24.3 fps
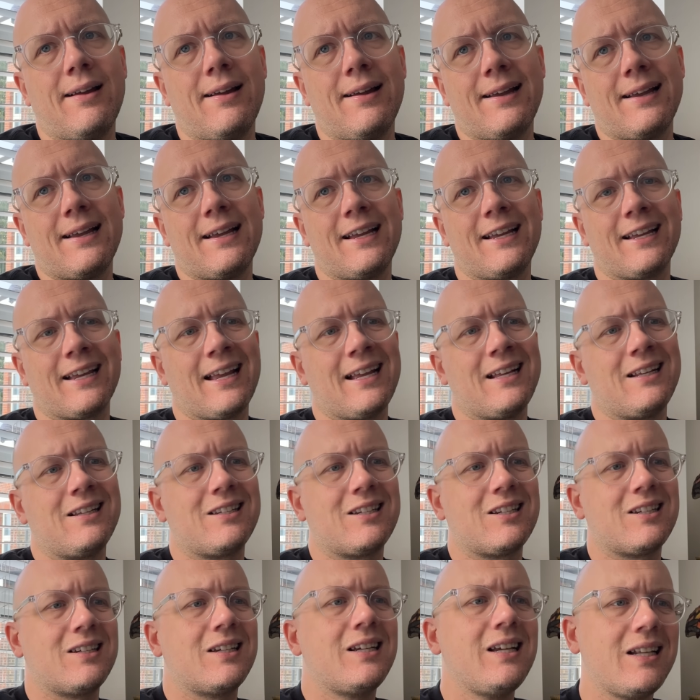against
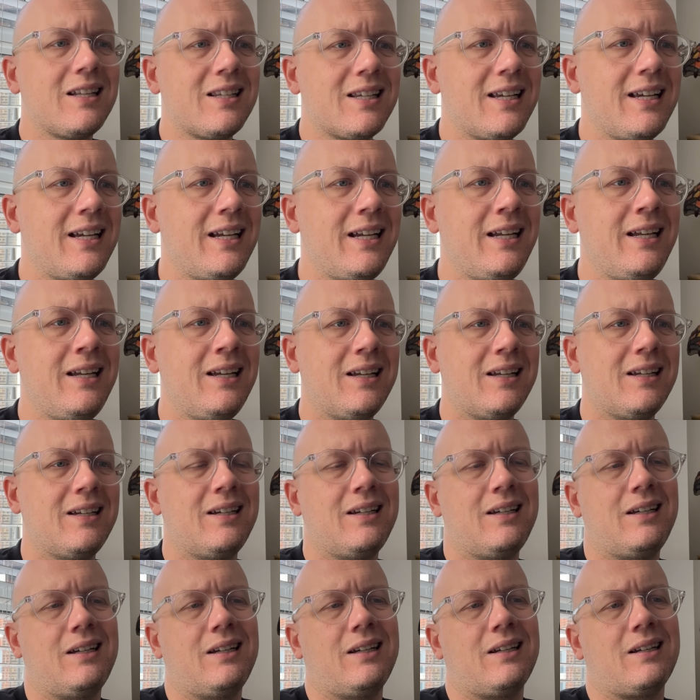City.
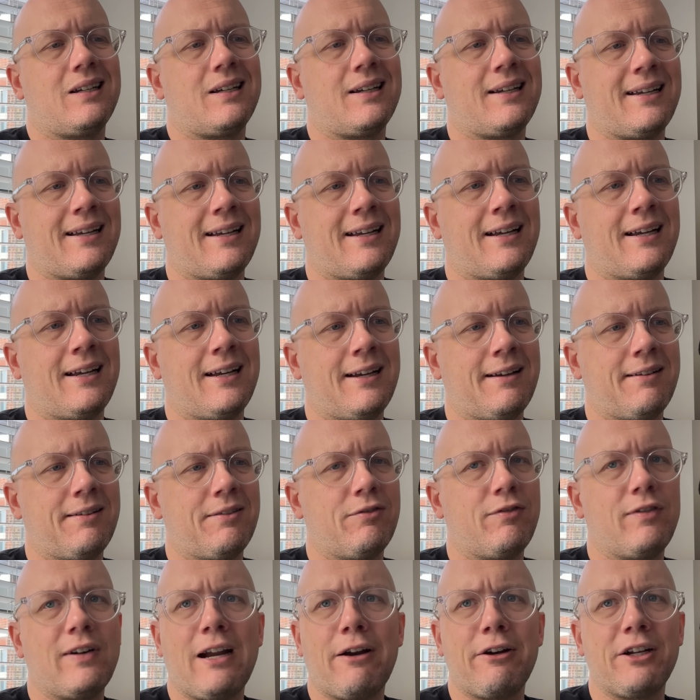
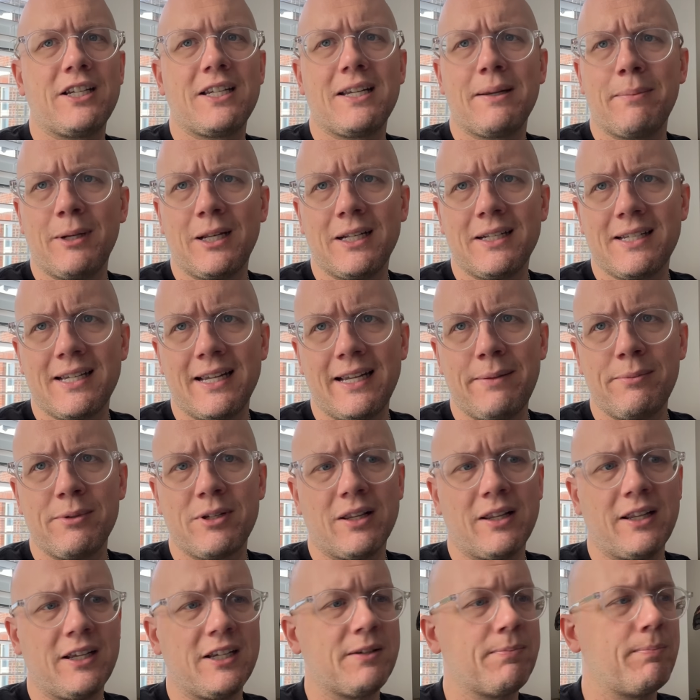Very similar team to
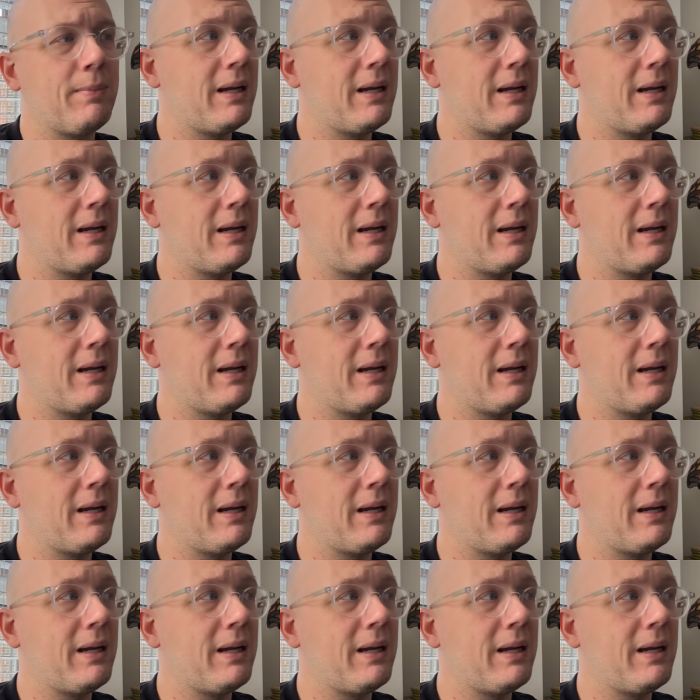this.